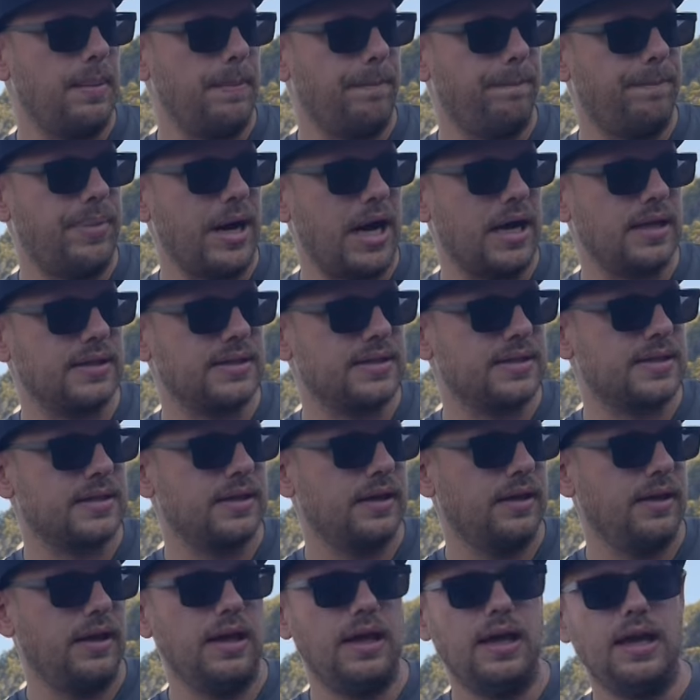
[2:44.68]
But
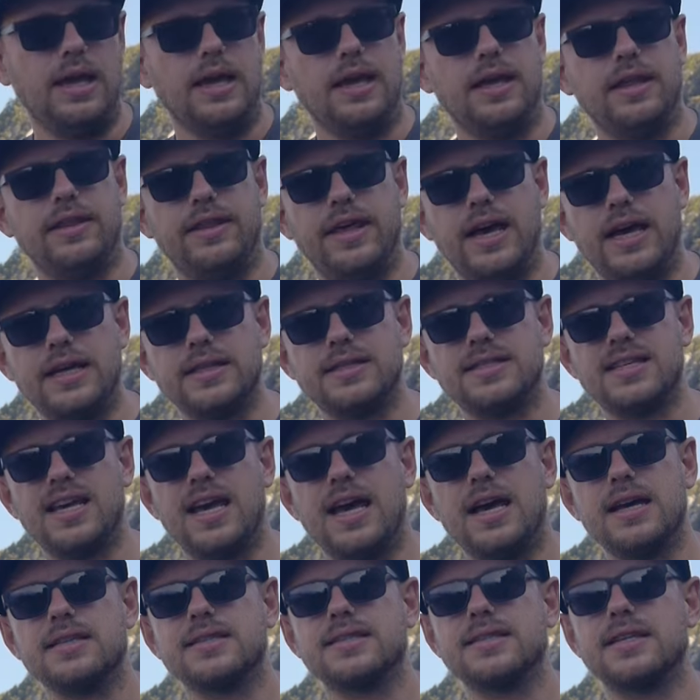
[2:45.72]
that
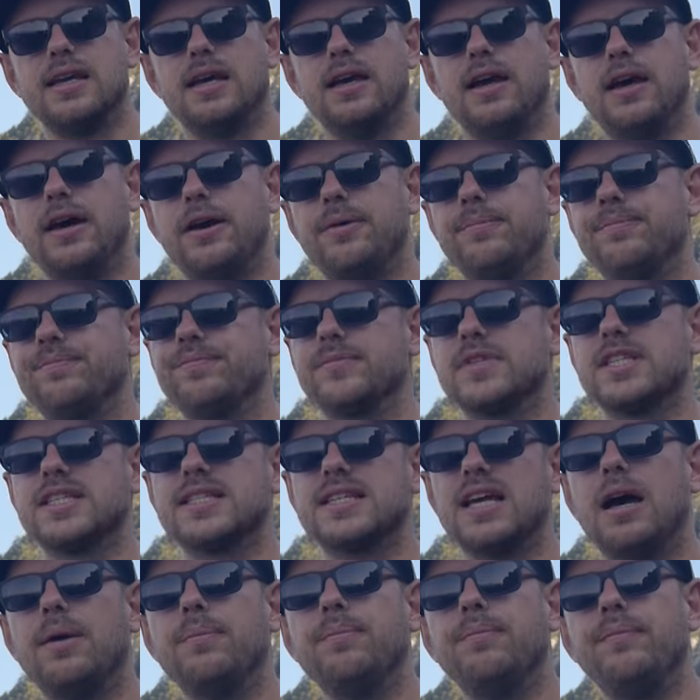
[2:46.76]
has
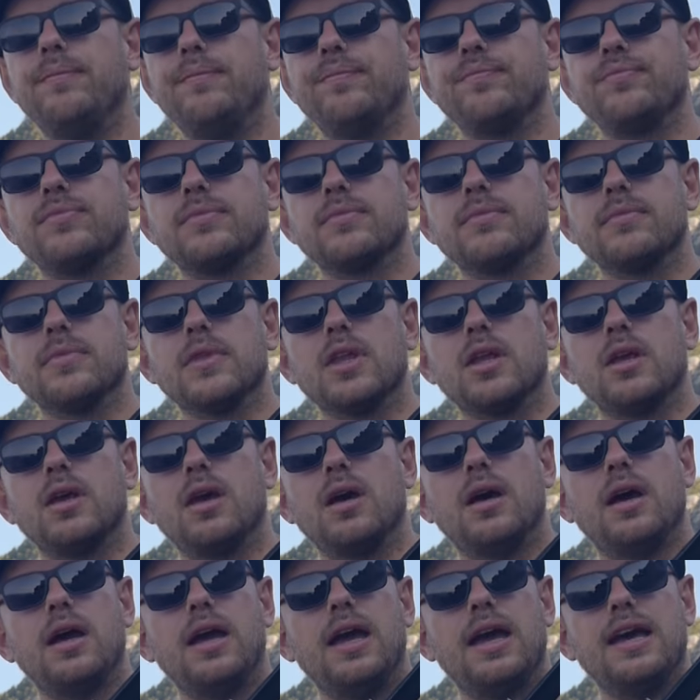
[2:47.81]
some
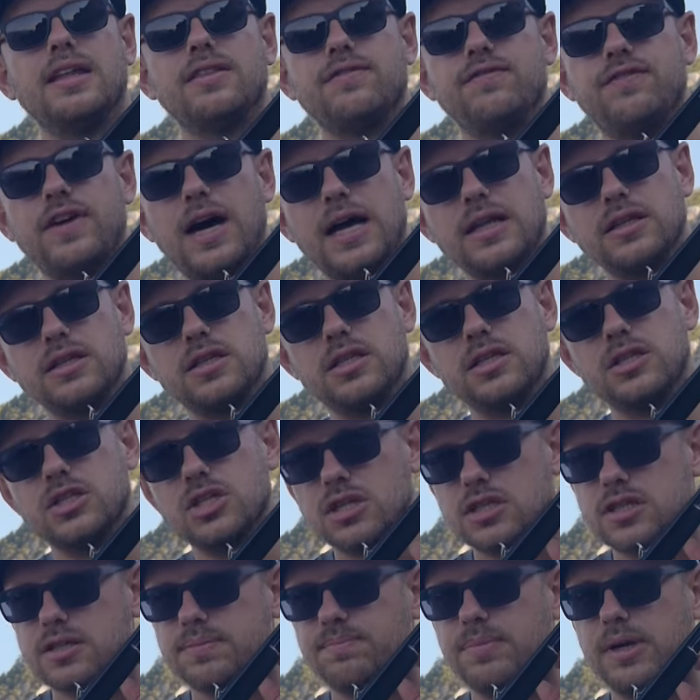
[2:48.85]

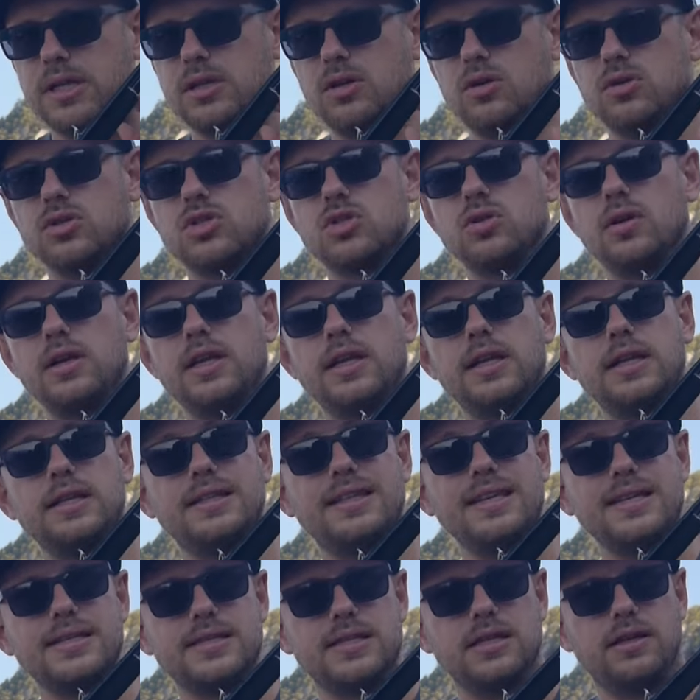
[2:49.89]
advantages, but also little
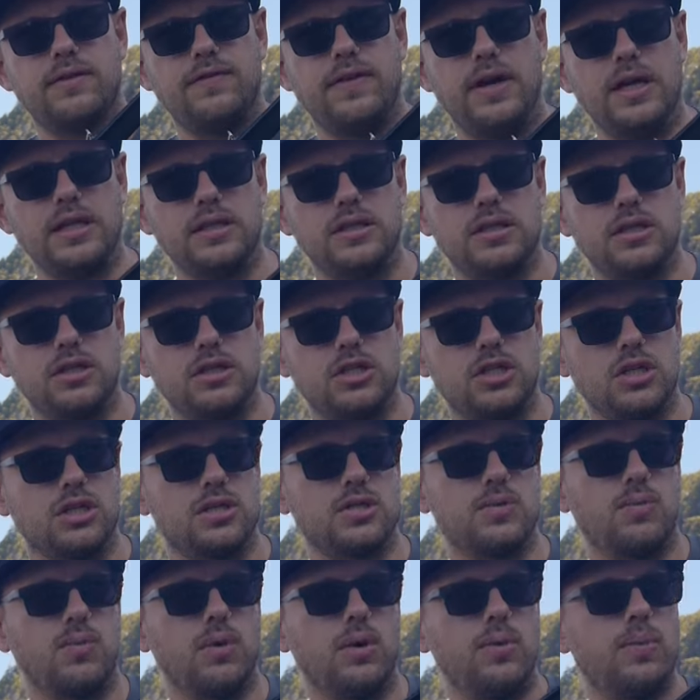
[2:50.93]

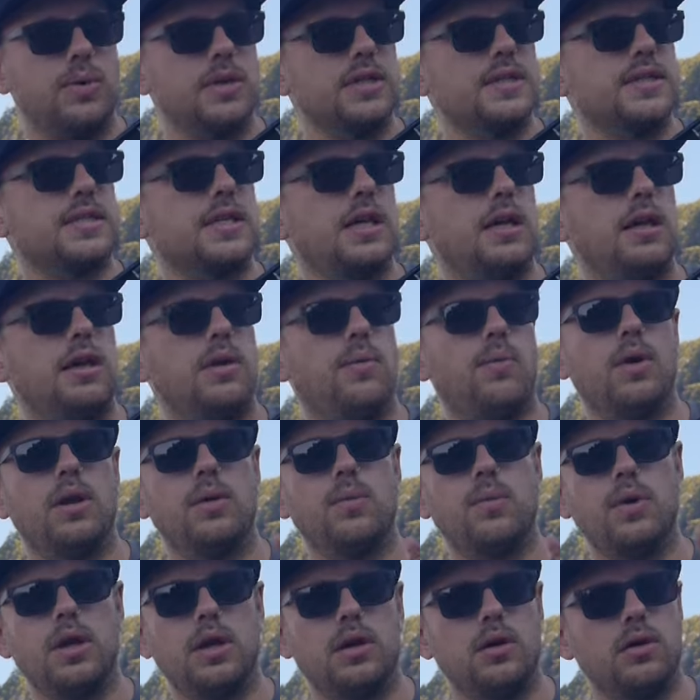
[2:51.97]
disadvantages. We will see
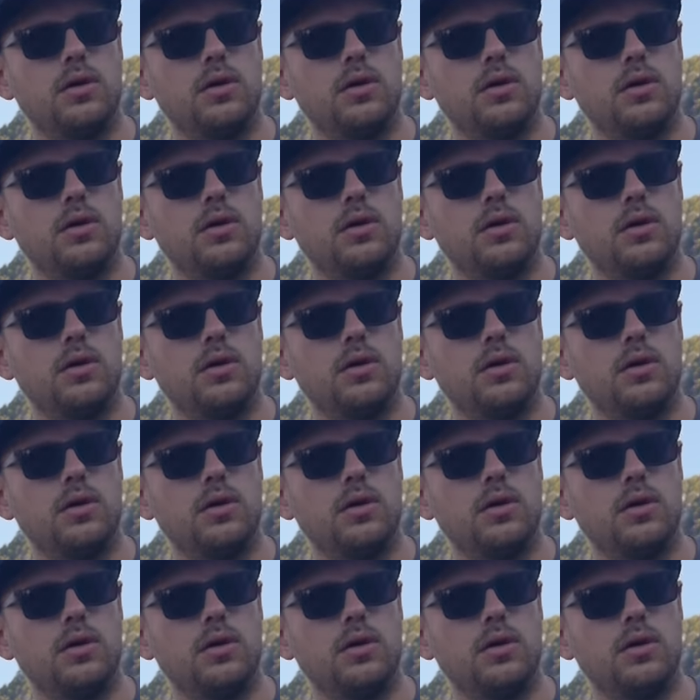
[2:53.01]
when we